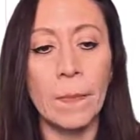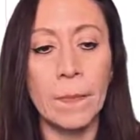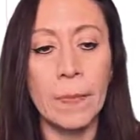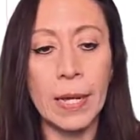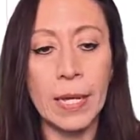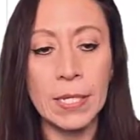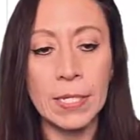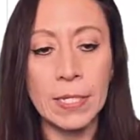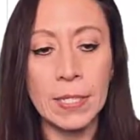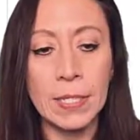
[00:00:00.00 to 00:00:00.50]

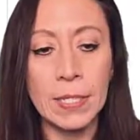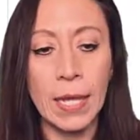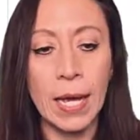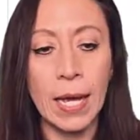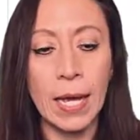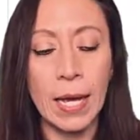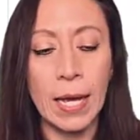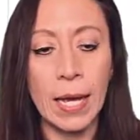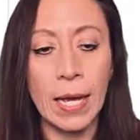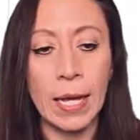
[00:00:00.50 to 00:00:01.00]
press
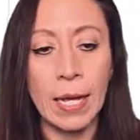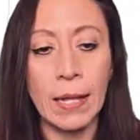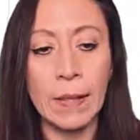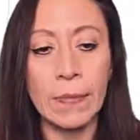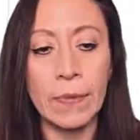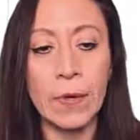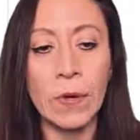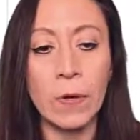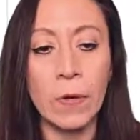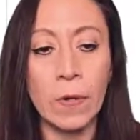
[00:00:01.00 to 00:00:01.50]

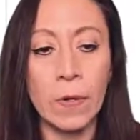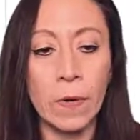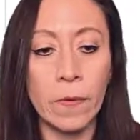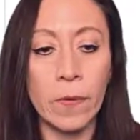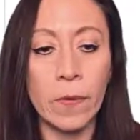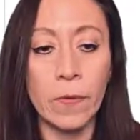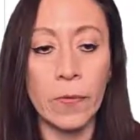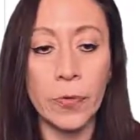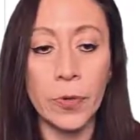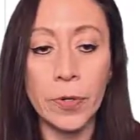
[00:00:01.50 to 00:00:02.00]
and
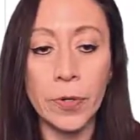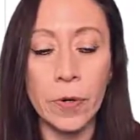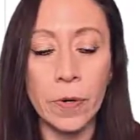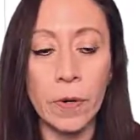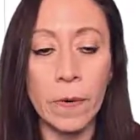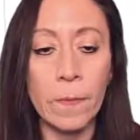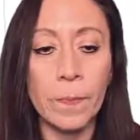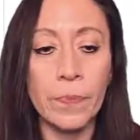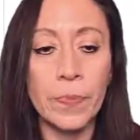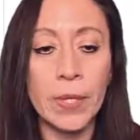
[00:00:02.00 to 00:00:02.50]
hold
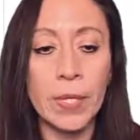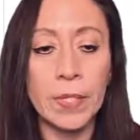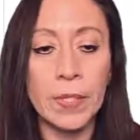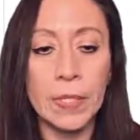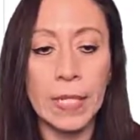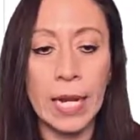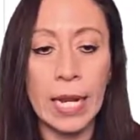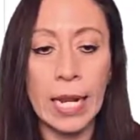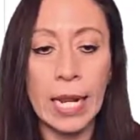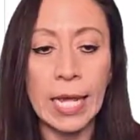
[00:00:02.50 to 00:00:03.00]
Control,
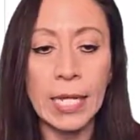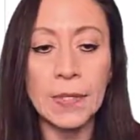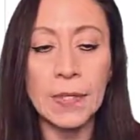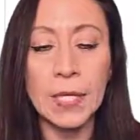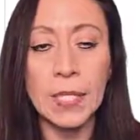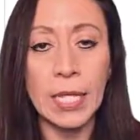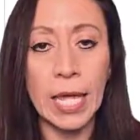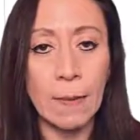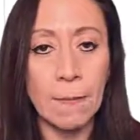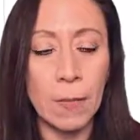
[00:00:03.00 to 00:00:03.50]
select
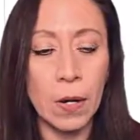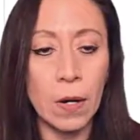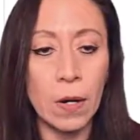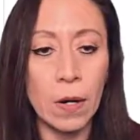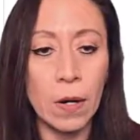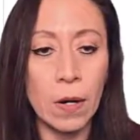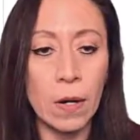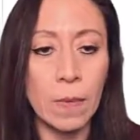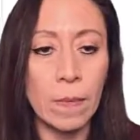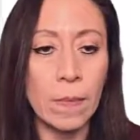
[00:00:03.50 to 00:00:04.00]
the name
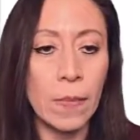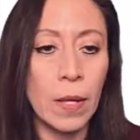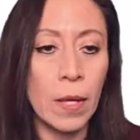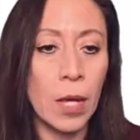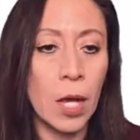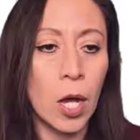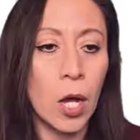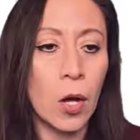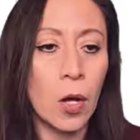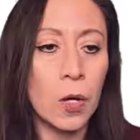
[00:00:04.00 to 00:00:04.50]
column,
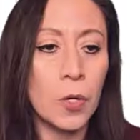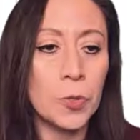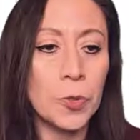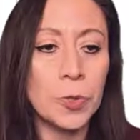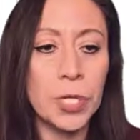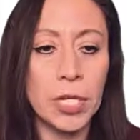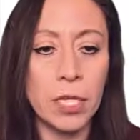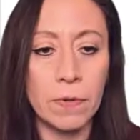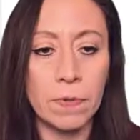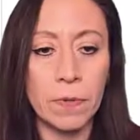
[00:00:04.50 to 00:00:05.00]
go
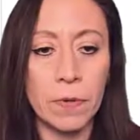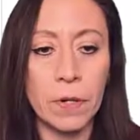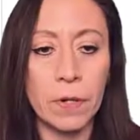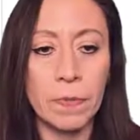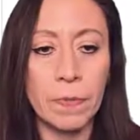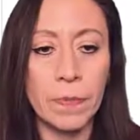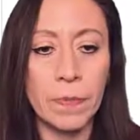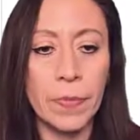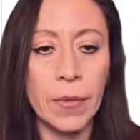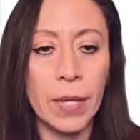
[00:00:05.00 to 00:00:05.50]
to
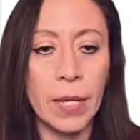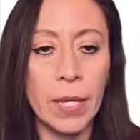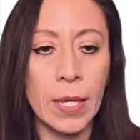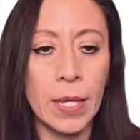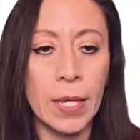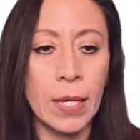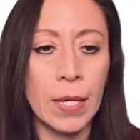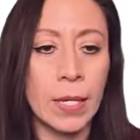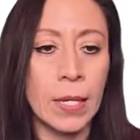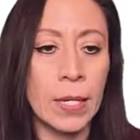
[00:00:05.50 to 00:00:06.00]
transform,
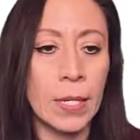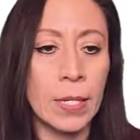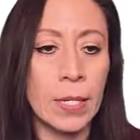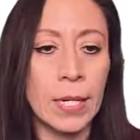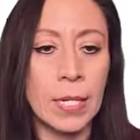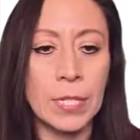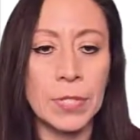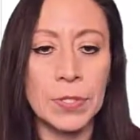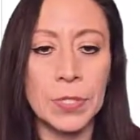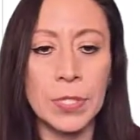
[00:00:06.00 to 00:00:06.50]

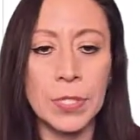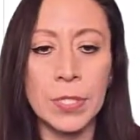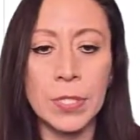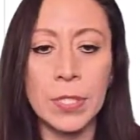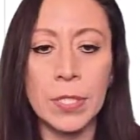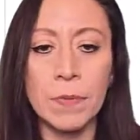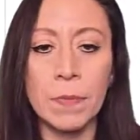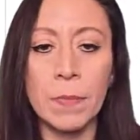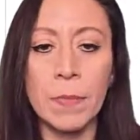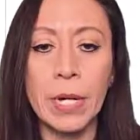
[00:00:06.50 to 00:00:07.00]
and
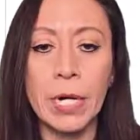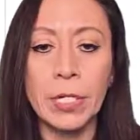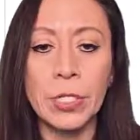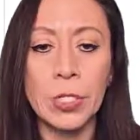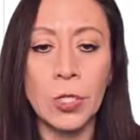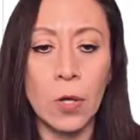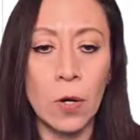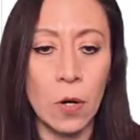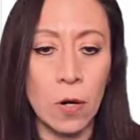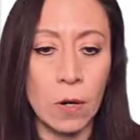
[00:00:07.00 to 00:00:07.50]
let's
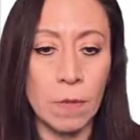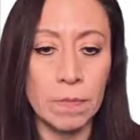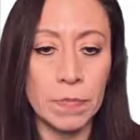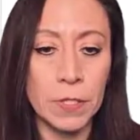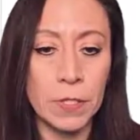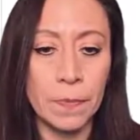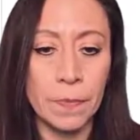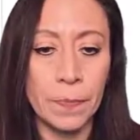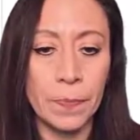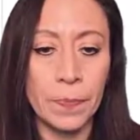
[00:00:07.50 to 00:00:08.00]
merge
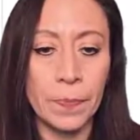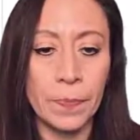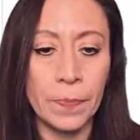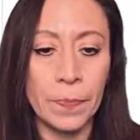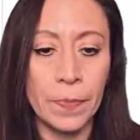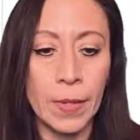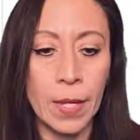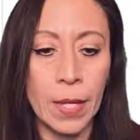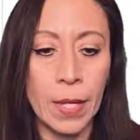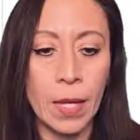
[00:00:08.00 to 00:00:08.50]
columns.
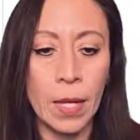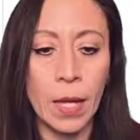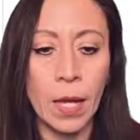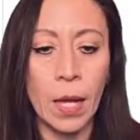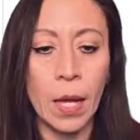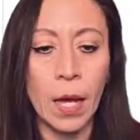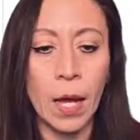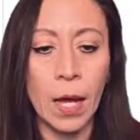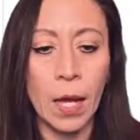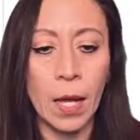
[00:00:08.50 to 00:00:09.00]

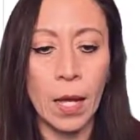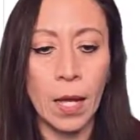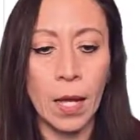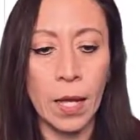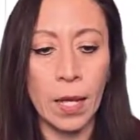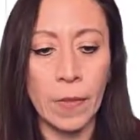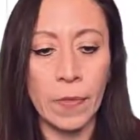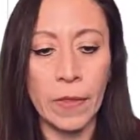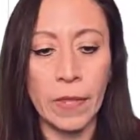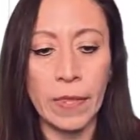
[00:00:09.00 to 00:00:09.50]

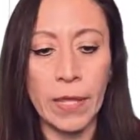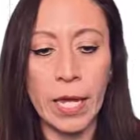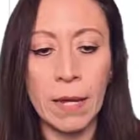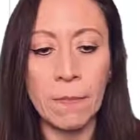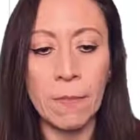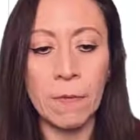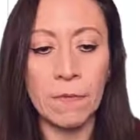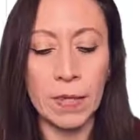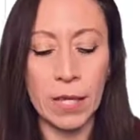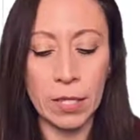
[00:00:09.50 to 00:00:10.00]
And the
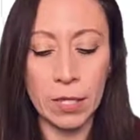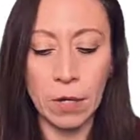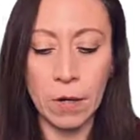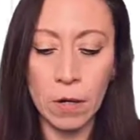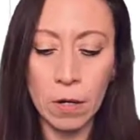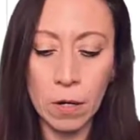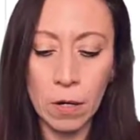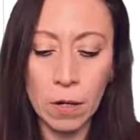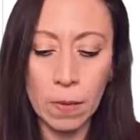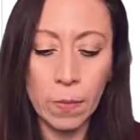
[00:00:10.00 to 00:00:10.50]
name of that
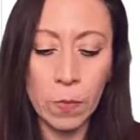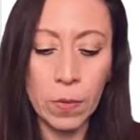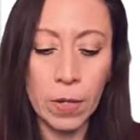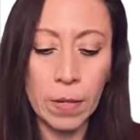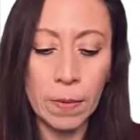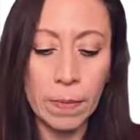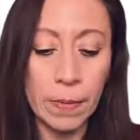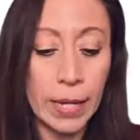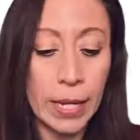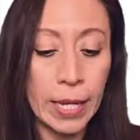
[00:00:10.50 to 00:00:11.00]
column
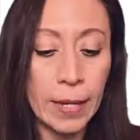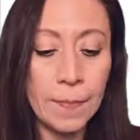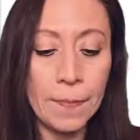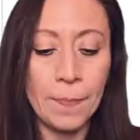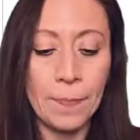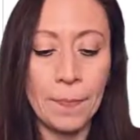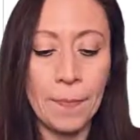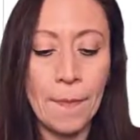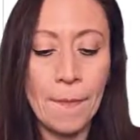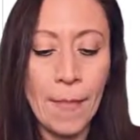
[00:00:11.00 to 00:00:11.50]
will be
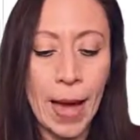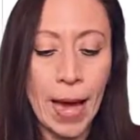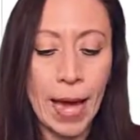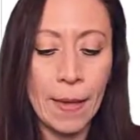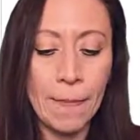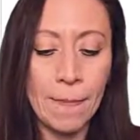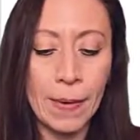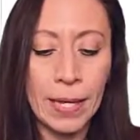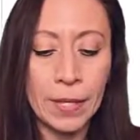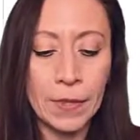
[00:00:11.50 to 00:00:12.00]

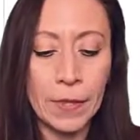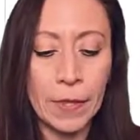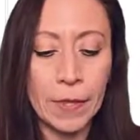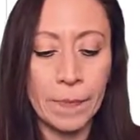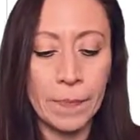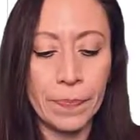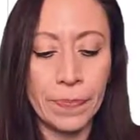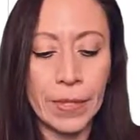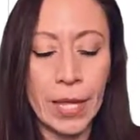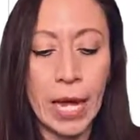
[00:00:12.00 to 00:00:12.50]
my path.
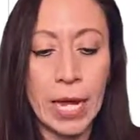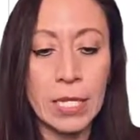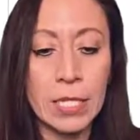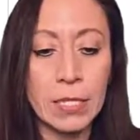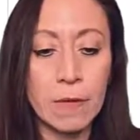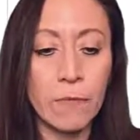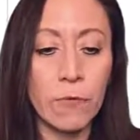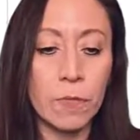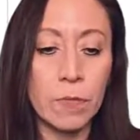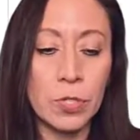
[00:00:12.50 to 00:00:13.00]
That
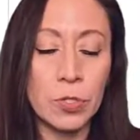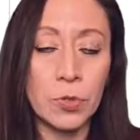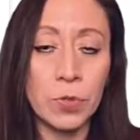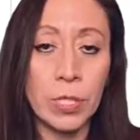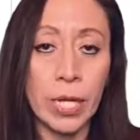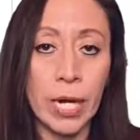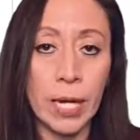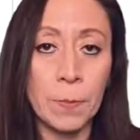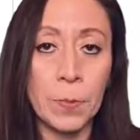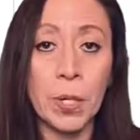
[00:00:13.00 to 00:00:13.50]
is the
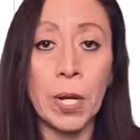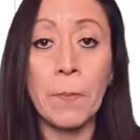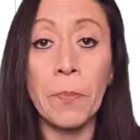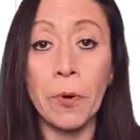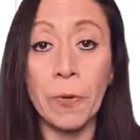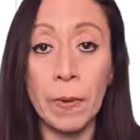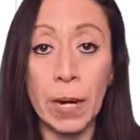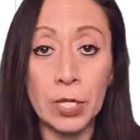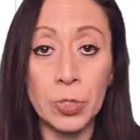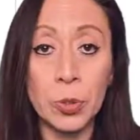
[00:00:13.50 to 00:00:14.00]
information that I'm gonna
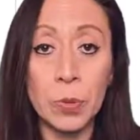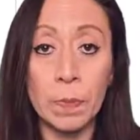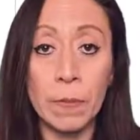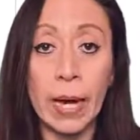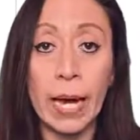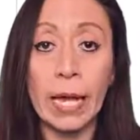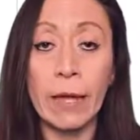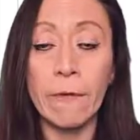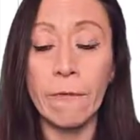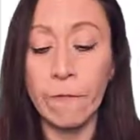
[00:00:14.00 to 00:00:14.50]
provide to
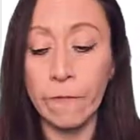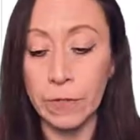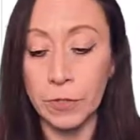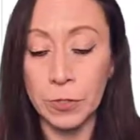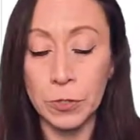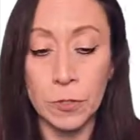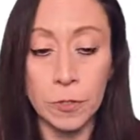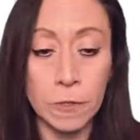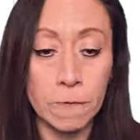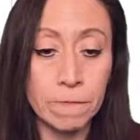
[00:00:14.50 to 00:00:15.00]
my
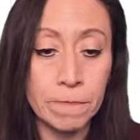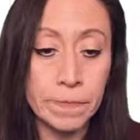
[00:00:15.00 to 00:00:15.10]
function.